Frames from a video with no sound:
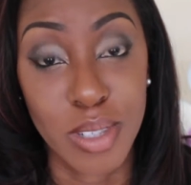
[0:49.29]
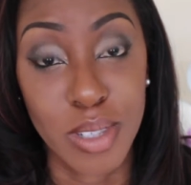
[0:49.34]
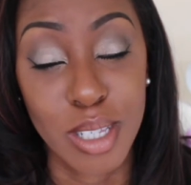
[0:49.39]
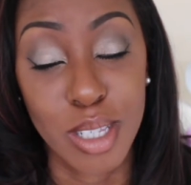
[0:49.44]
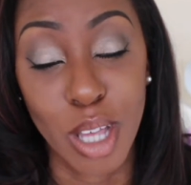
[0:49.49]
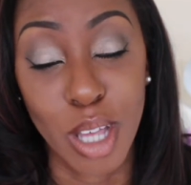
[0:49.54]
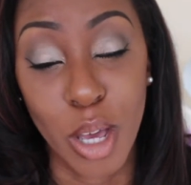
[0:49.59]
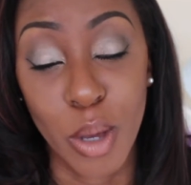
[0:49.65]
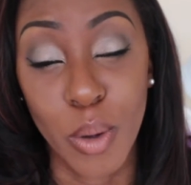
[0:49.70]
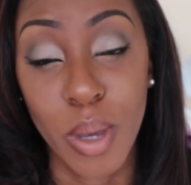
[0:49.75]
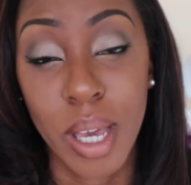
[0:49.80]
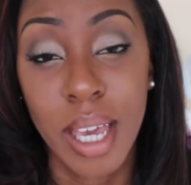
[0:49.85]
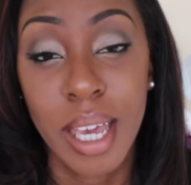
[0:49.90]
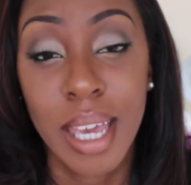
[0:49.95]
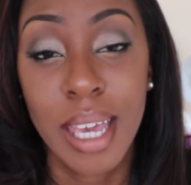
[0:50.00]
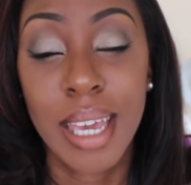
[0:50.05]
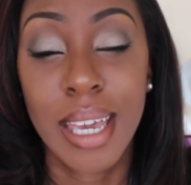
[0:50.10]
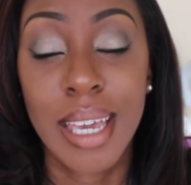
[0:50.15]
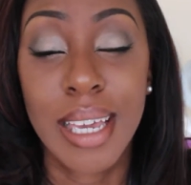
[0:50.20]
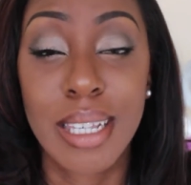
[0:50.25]
So
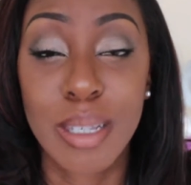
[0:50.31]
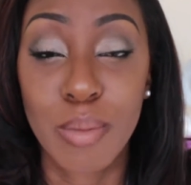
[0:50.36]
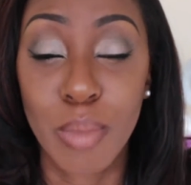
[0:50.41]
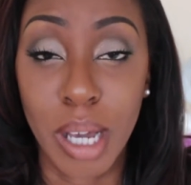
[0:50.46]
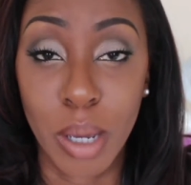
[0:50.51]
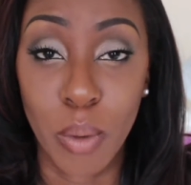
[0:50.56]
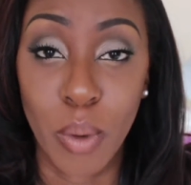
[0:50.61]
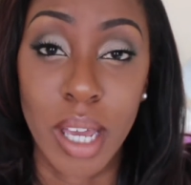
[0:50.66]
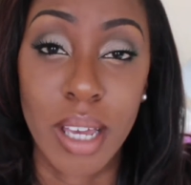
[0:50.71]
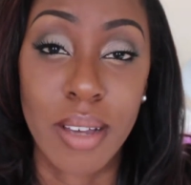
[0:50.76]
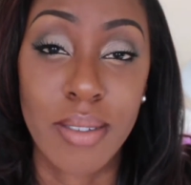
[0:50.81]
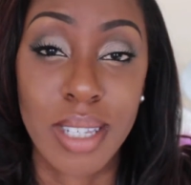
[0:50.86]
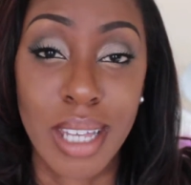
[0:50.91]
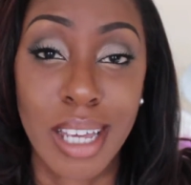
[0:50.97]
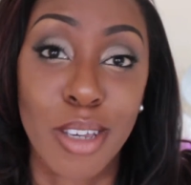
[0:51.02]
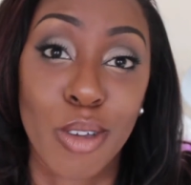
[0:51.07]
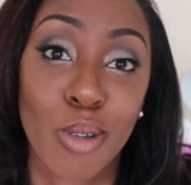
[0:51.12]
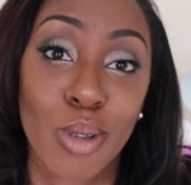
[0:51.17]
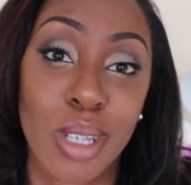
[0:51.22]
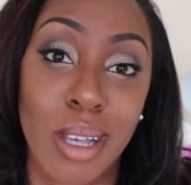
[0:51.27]
here's my way of
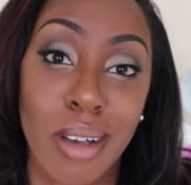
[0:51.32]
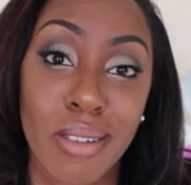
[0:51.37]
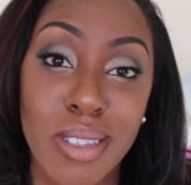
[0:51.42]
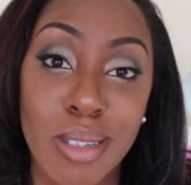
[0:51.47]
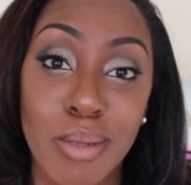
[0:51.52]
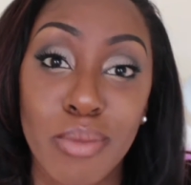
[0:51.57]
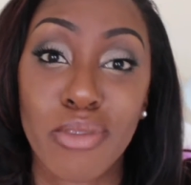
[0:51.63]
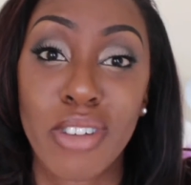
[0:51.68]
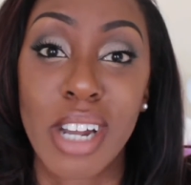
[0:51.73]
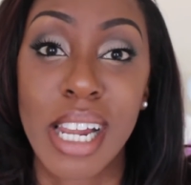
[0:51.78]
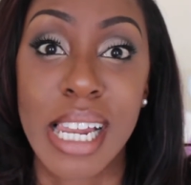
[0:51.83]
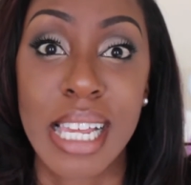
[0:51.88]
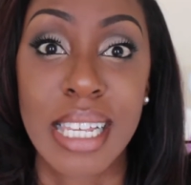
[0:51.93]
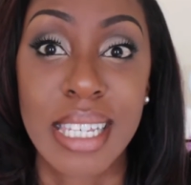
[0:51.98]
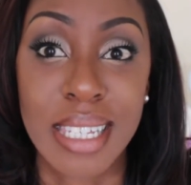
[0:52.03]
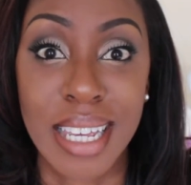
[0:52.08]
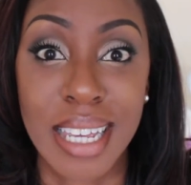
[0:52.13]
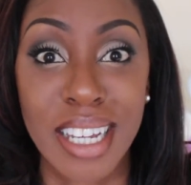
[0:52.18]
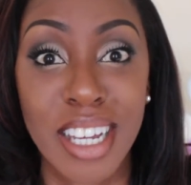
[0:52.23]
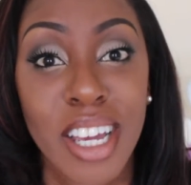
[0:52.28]
setting yourself some
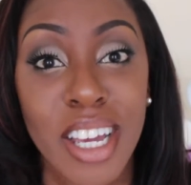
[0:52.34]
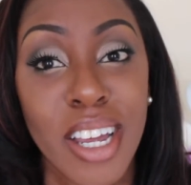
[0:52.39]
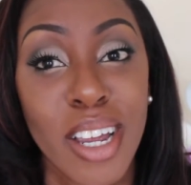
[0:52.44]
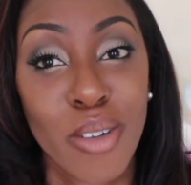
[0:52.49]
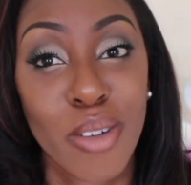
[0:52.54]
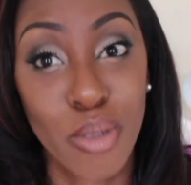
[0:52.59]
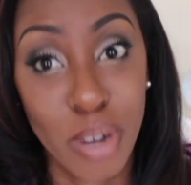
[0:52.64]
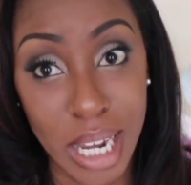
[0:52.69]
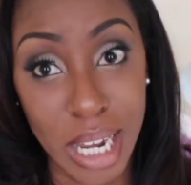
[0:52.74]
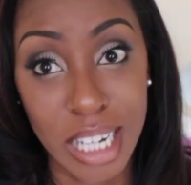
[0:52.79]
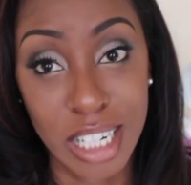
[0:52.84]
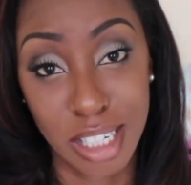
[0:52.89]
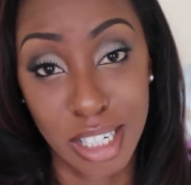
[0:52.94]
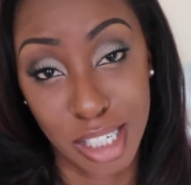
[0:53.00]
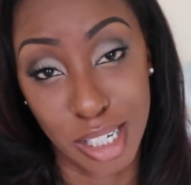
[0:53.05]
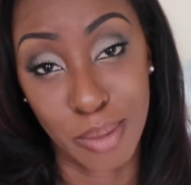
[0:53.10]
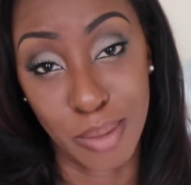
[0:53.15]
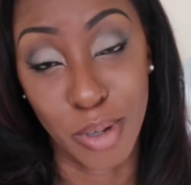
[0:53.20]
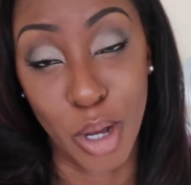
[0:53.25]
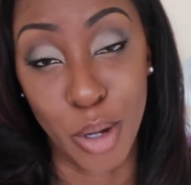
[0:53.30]
realistic
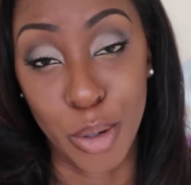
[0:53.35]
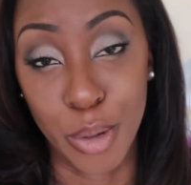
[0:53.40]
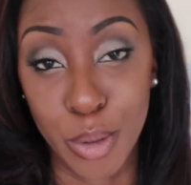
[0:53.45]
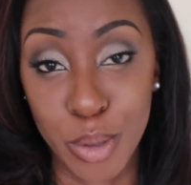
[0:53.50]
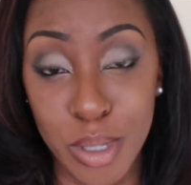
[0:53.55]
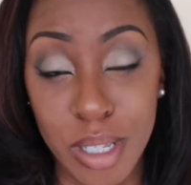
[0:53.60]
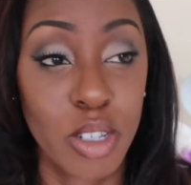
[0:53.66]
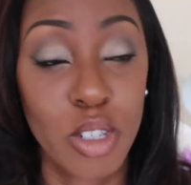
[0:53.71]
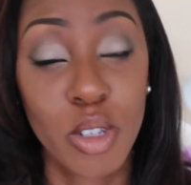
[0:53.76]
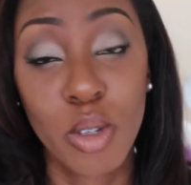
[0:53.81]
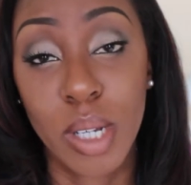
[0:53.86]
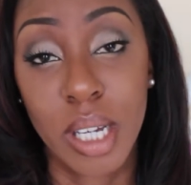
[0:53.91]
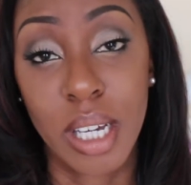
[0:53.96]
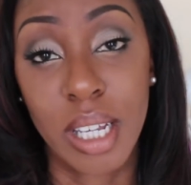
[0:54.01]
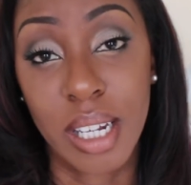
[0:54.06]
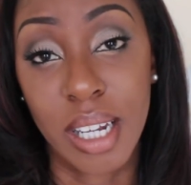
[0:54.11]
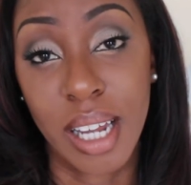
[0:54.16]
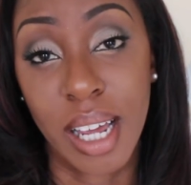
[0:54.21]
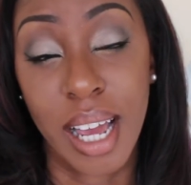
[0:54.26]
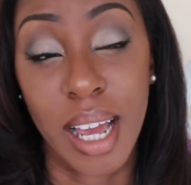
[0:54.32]
relationship goals so you
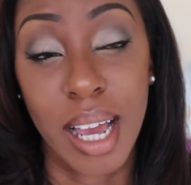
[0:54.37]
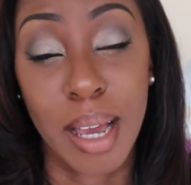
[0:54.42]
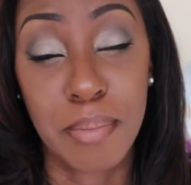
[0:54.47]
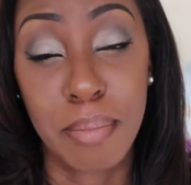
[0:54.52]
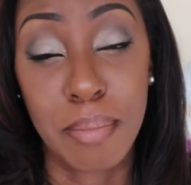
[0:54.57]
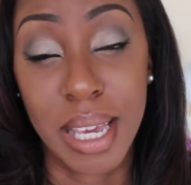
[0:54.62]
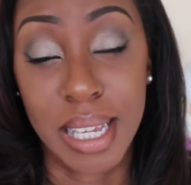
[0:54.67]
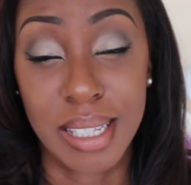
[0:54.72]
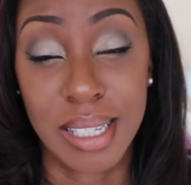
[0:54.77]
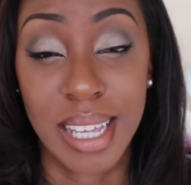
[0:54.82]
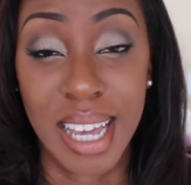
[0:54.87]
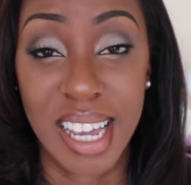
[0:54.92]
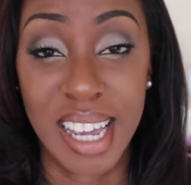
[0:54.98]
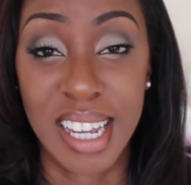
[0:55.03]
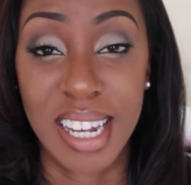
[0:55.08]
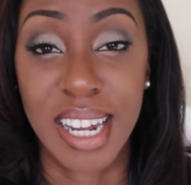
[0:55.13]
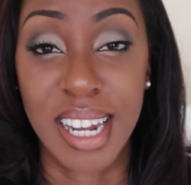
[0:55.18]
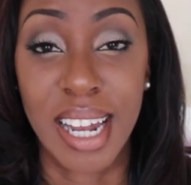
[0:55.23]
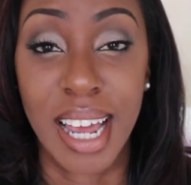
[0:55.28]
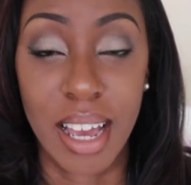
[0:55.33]
can
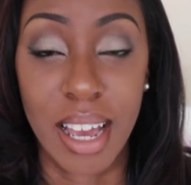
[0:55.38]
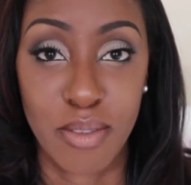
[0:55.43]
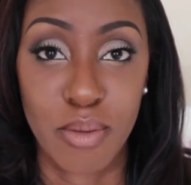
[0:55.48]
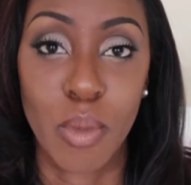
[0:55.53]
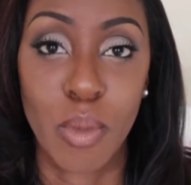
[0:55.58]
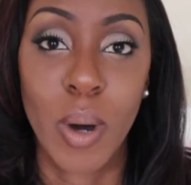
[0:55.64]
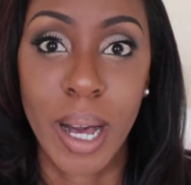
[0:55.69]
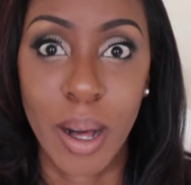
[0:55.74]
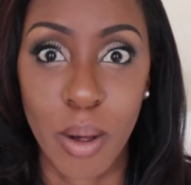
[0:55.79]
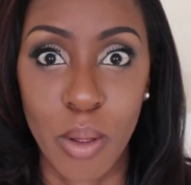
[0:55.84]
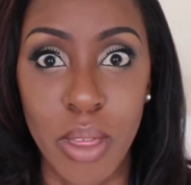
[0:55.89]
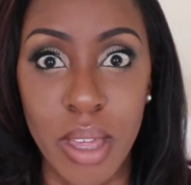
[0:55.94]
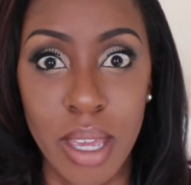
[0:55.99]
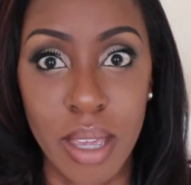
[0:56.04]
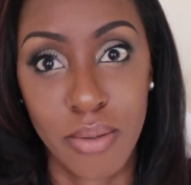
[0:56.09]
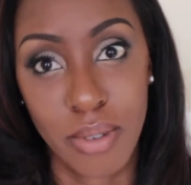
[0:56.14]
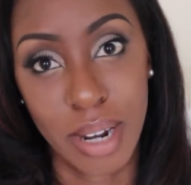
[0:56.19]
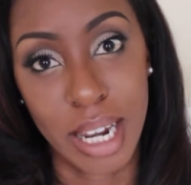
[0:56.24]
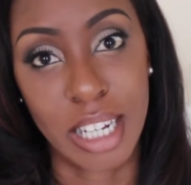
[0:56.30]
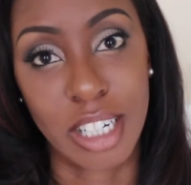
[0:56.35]
maintain and have more
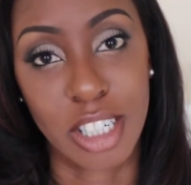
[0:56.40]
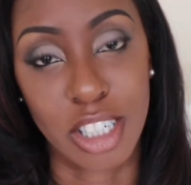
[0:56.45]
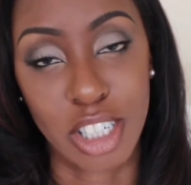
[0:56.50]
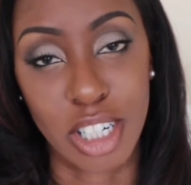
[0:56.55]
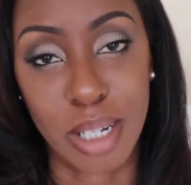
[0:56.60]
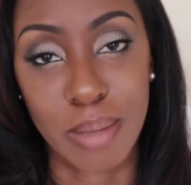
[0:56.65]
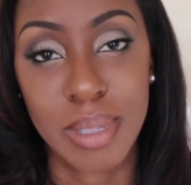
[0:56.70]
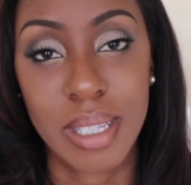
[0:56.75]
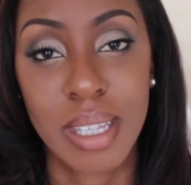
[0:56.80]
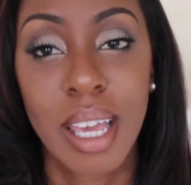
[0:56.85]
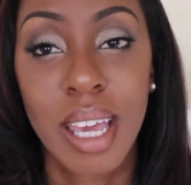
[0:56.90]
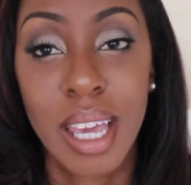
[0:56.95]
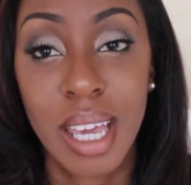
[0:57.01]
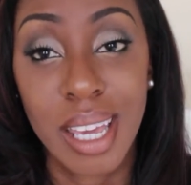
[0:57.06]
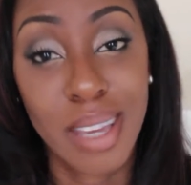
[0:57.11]
healthy relationships.